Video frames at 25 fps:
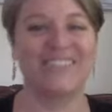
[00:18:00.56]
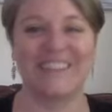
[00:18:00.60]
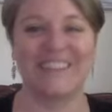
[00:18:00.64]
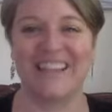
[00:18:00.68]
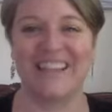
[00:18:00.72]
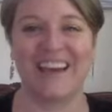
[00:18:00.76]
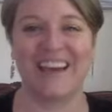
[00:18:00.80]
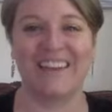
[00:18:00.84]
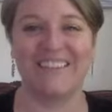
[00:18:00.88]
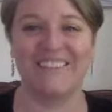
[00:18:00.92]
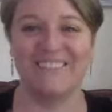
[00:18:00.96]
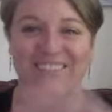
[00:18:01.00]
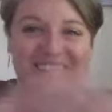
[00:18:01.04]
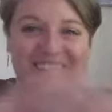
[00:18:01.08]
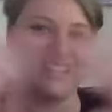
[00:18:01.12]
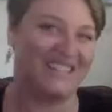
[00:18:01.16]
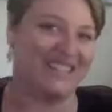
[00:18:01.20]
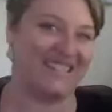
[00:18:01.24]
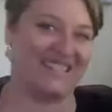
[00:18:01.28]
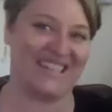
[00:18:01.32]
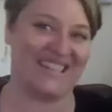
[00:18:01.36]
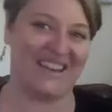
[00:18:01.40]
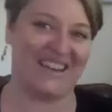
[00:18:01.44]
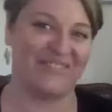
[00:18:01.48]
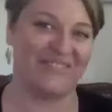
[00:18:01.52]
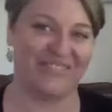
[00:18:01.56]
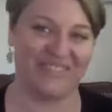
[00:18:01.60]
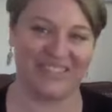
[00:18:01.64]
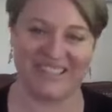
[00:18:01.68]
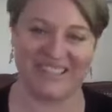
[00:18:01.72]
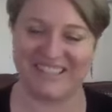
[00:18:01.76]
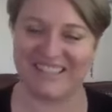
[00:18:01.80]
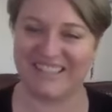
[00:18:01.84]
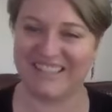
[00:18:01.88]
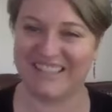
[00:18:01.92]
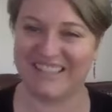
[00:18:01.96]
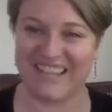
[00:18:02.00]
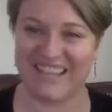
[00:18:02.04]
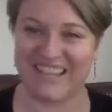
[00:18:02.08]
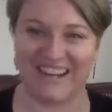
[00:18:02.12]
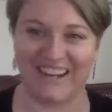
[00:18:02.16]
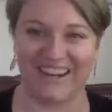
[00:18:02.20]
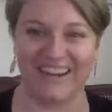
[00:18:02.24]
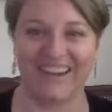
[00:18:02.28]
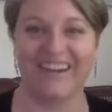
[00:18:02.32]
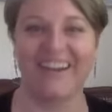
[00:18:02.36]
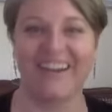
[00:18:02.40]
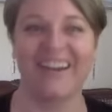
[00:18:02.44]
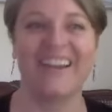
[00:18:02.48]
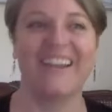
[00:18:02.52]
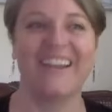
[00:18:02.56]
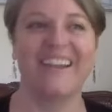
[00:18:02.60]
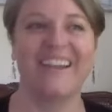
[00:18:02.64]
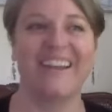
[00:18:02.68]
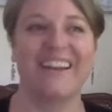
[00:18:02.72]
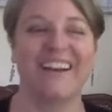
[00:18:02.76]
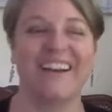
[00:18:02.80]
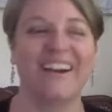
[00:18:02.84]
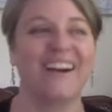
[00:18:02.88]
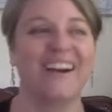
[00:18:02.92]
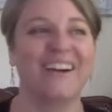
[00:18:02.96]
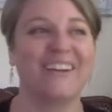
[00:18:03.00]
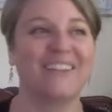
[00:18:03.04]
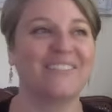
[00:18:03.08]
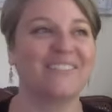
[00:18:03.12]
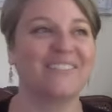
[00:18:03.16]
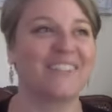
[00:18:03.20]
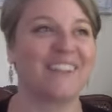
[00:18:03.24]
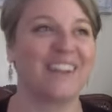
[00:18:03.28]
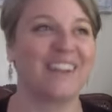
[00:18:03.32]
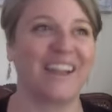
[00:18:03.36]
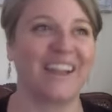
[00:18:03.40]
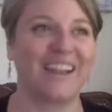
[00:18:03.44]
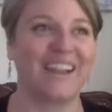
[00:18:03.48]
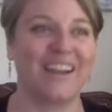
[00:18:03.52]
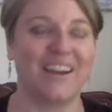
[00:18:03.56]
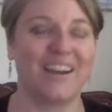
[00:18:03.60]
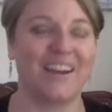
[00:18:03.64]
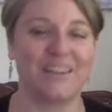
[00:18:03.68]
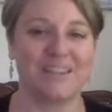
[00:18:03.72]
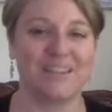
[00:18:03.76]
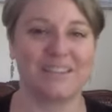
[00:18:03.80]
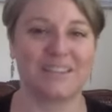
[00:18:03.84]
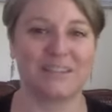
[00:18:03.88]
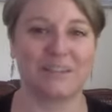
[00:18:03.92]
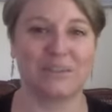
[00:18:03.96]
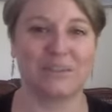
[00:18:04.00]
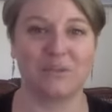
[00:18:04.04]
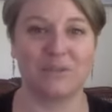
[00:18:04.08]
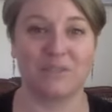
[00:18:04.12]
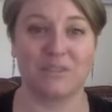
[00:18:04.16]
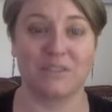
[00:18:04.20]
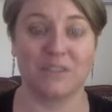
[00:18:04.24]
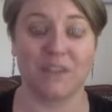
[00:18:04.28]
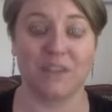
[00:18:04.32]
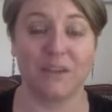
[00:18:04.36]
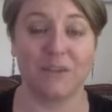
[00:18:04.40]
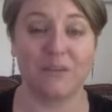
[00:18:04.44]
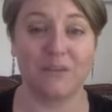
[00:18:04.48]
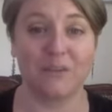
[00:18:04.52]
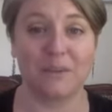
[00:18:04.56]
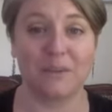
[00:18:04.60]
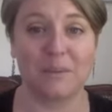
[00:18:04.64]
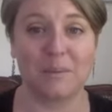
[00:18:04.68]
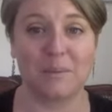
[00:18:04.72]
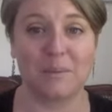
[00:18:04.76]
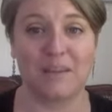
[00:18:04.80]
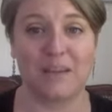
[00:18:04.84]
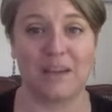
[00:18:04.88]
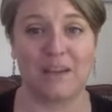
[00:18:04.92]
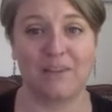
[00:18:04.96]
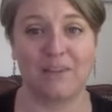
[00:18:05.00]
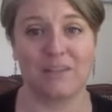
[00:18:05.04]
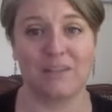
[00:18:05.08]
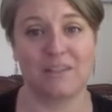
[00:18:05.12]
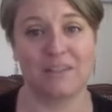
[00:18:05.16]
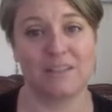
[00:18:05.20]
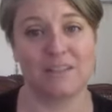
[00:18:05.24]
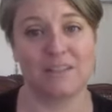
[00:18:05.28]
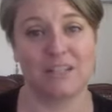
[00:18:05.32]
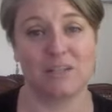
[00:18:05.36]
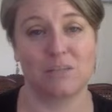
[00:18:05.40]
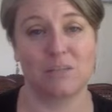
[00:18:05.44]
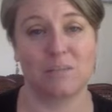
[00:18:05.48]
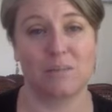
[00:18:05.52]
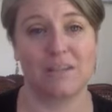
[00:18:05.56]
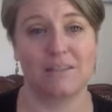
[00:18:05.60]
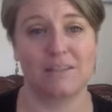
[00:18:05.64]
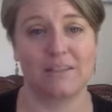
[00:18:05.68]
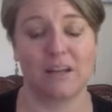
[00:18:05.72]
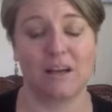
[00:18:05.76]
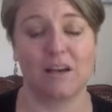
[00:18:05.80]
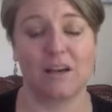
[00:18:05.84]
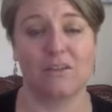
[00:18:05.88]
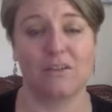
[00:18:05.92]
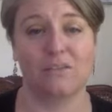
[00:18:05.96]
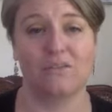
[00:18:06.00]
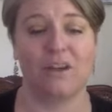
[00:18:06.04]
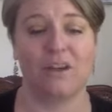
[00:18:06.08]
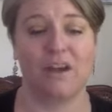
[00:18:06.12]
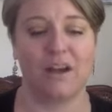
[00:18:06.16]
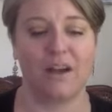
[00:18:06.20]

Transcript: none of this stuff was there when I got to school. So I've really been having to teach myself.